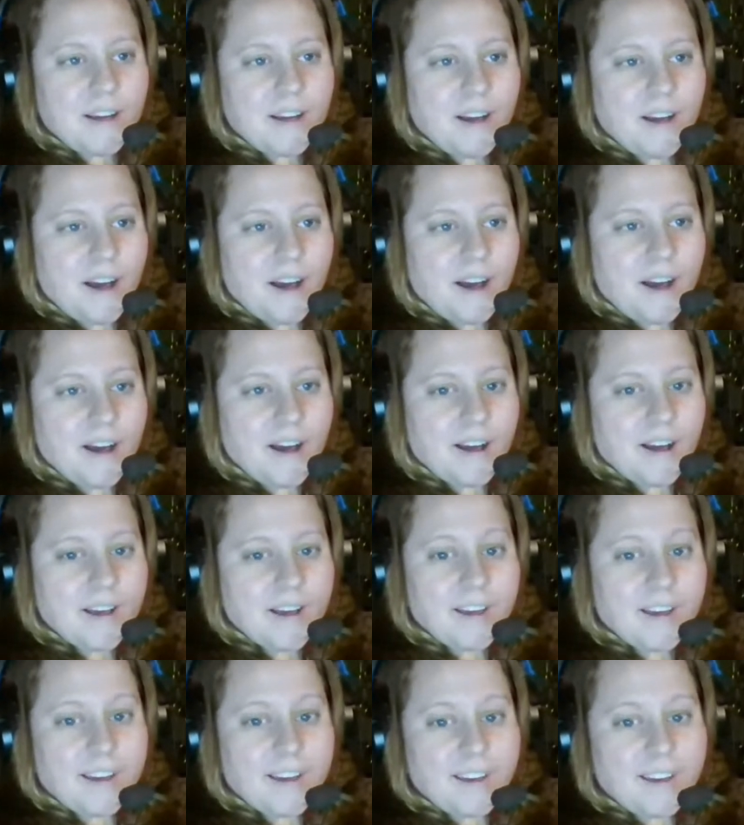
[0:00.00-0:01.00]

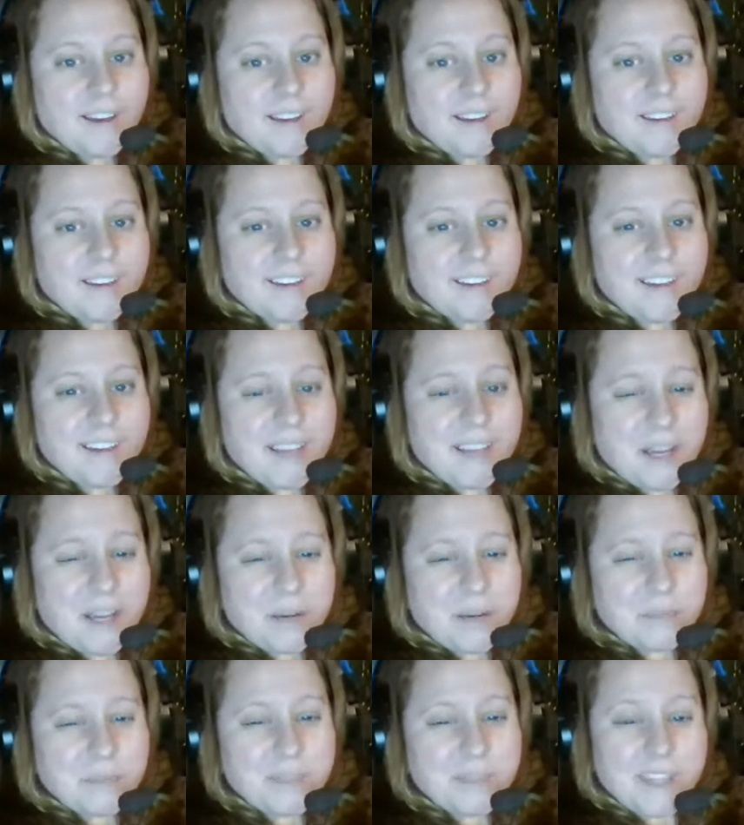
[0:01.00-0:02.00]
I
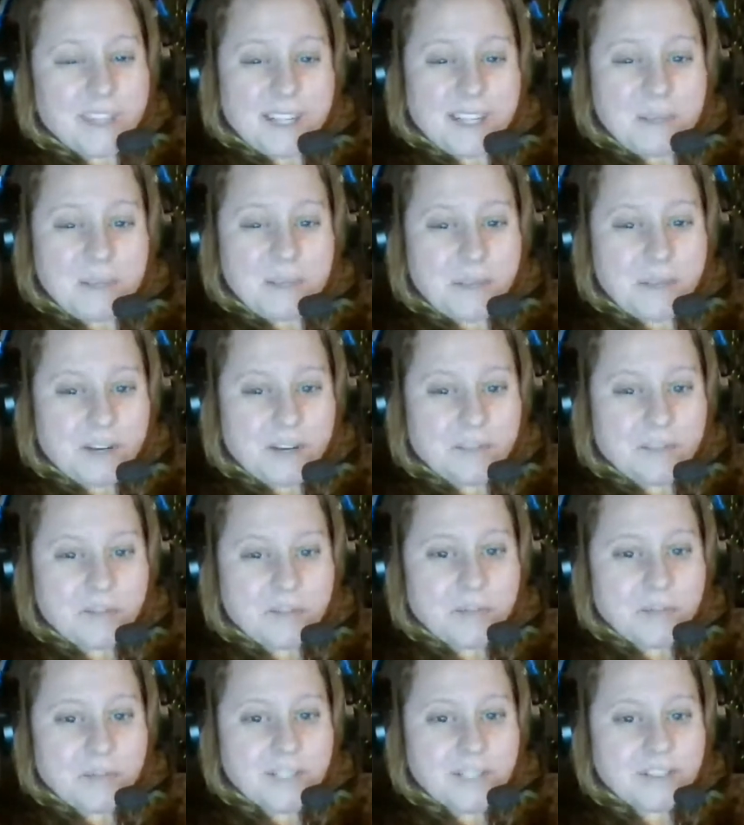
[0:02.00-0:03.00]
am getting better from my
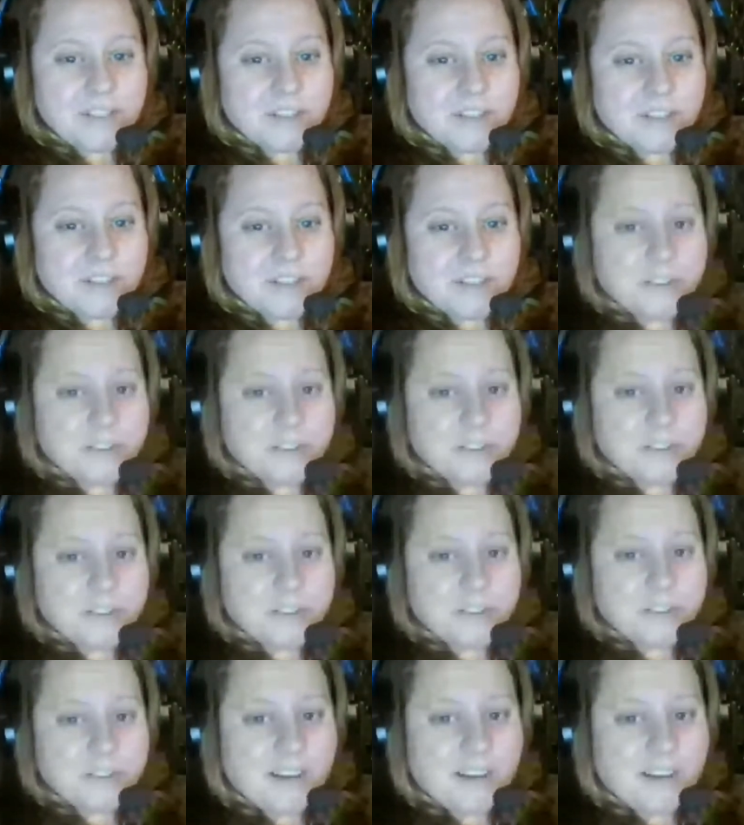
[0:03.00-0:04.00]
surgery.
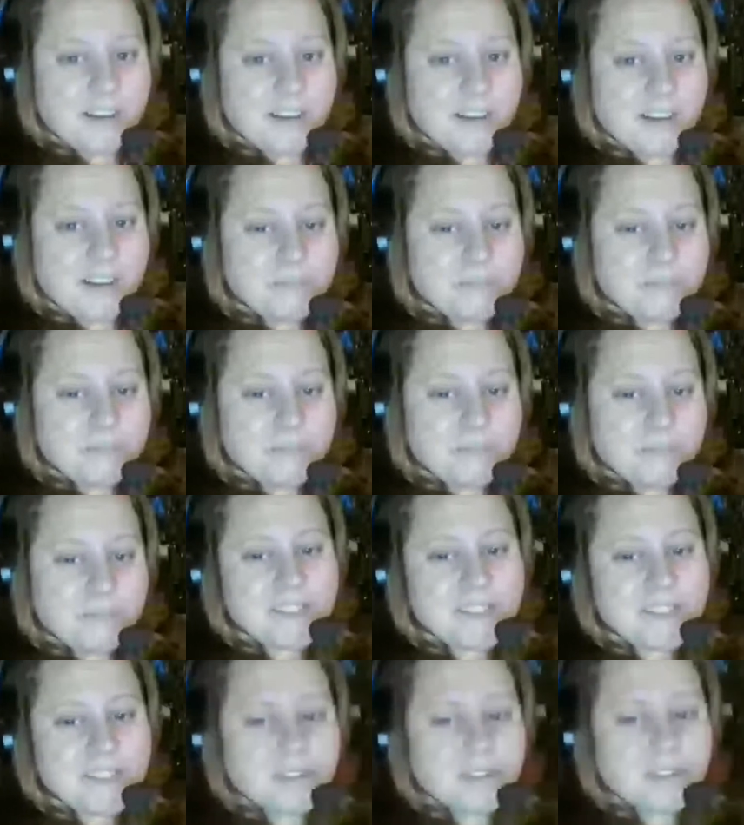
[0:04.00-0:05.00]
I'm
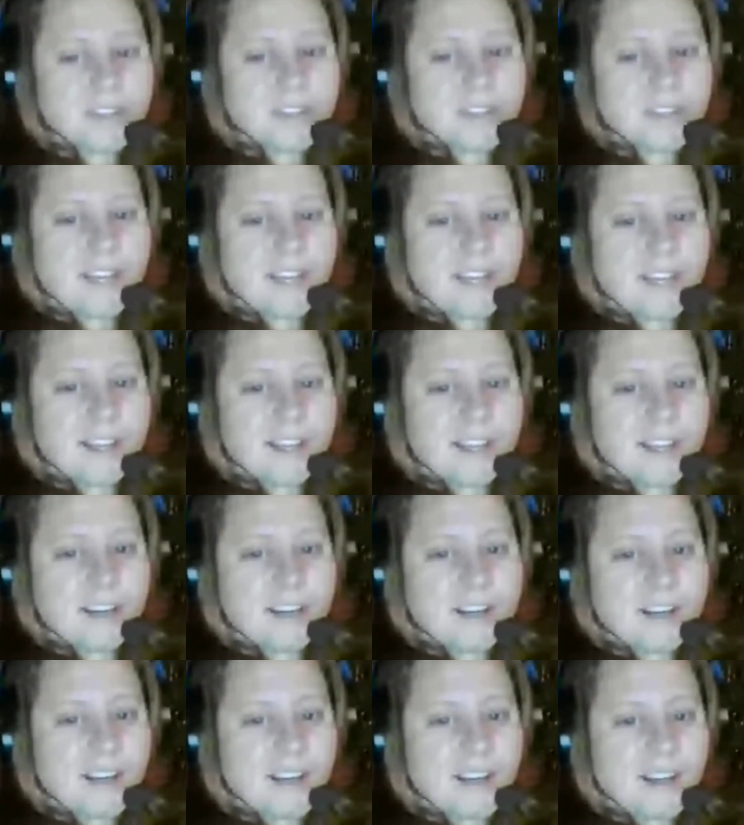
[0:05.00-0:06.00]
still in
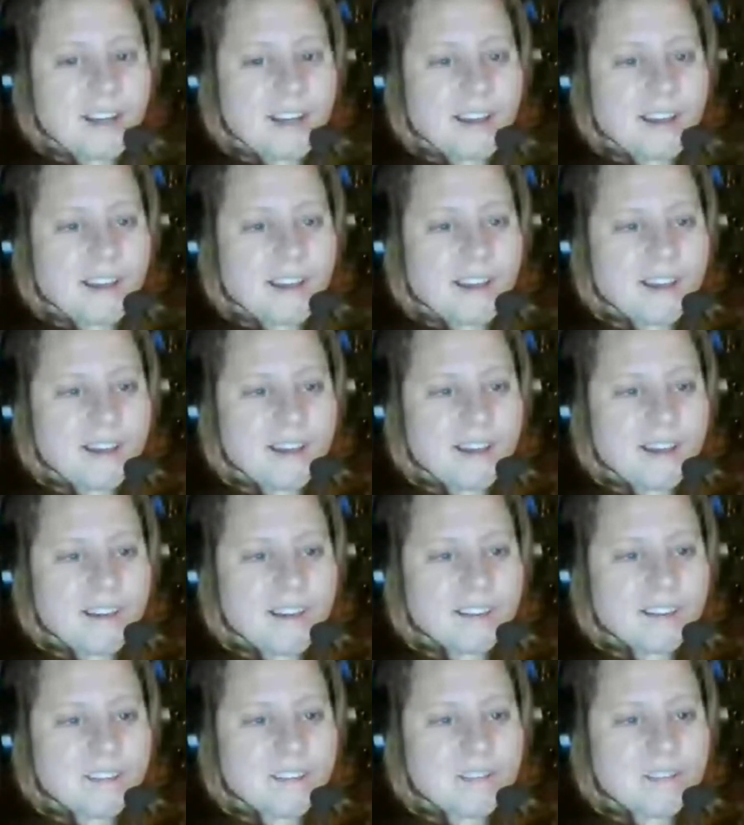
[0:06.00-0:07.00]
a
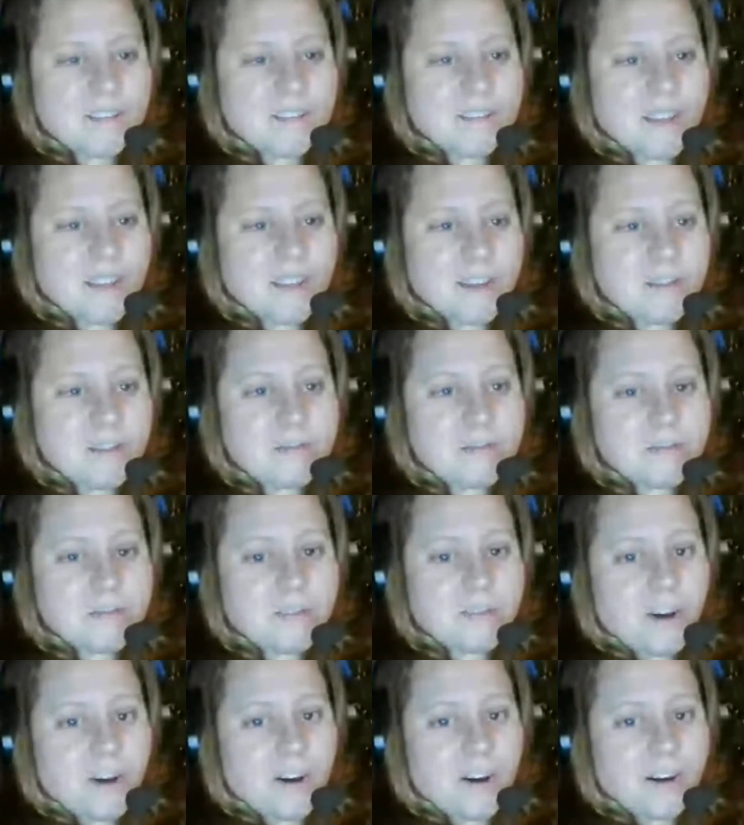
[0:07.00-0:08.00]

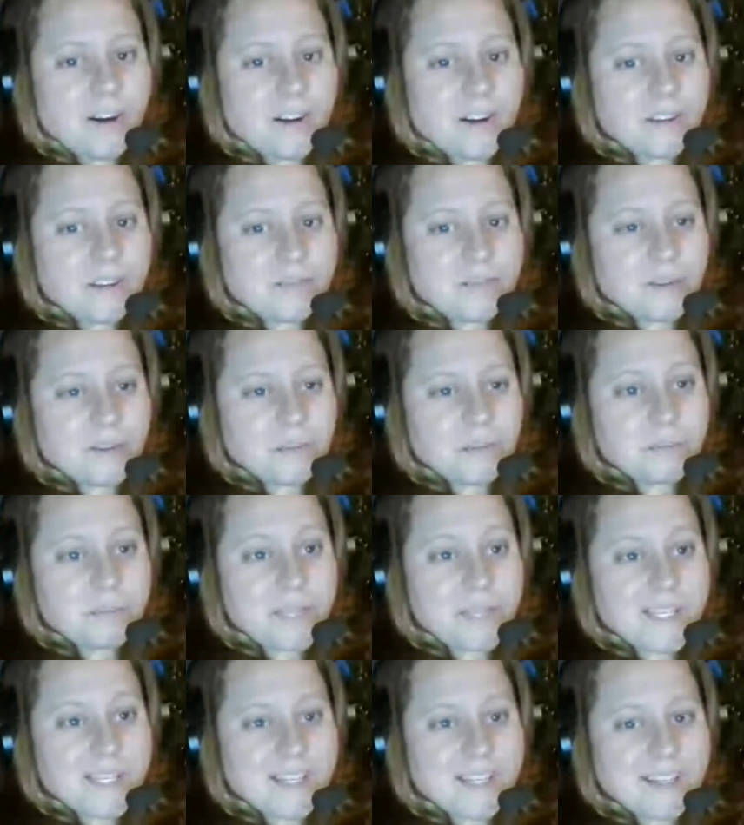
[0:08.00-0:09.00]
fog from
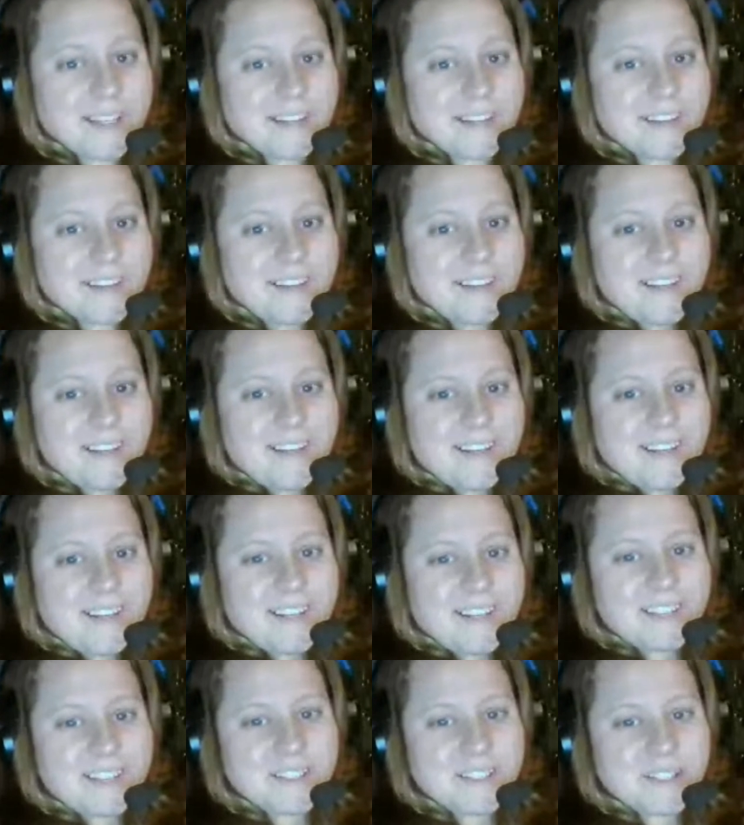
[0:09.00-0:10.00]
being
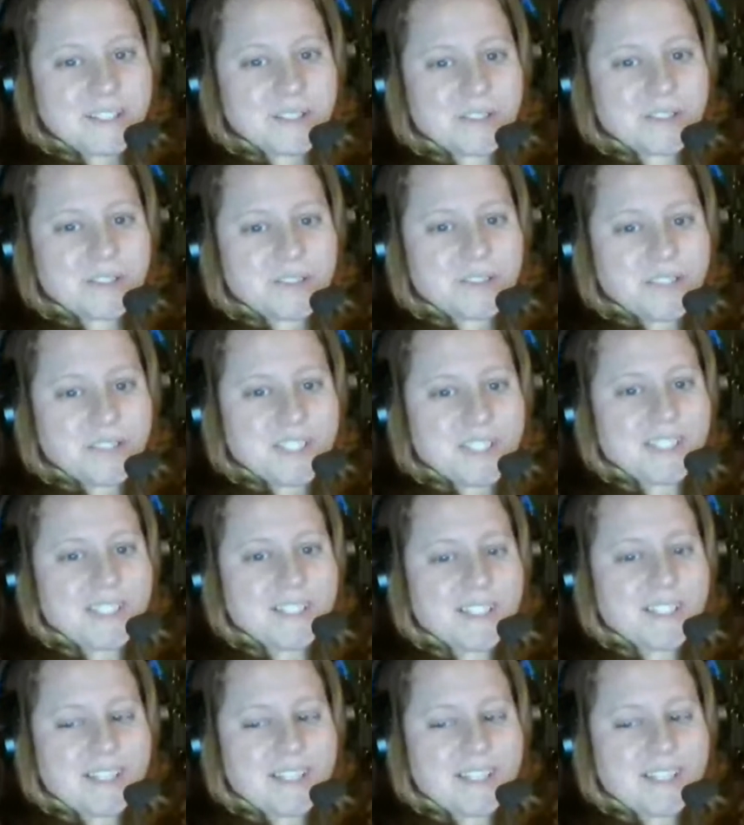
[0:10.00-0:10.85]
in surgery.